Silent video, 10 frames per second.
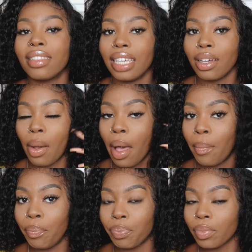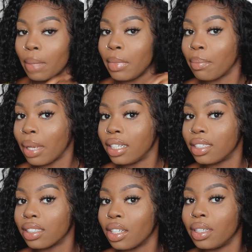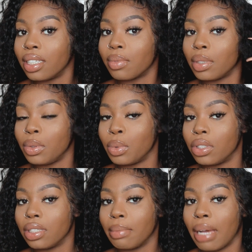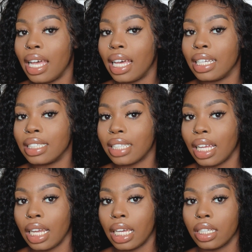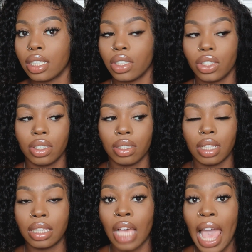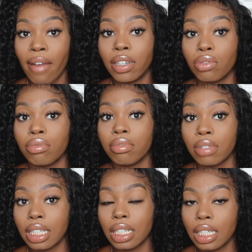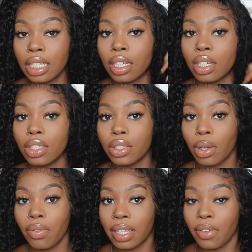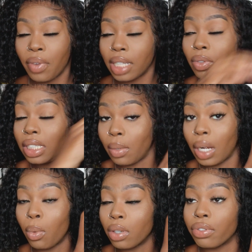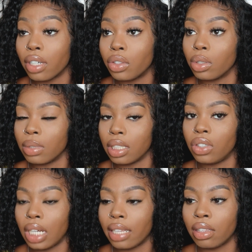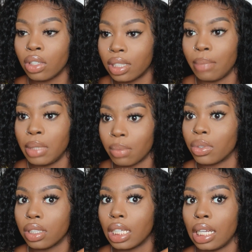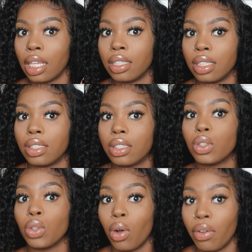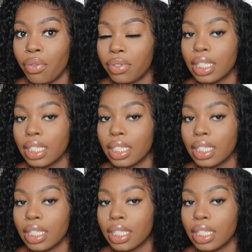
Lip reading: thing me and Patience noticed when she was doing my hair is that like the hair is really soft. Like the first thing she said when I walked through her door was literally like, you sent me some good hair, this is soft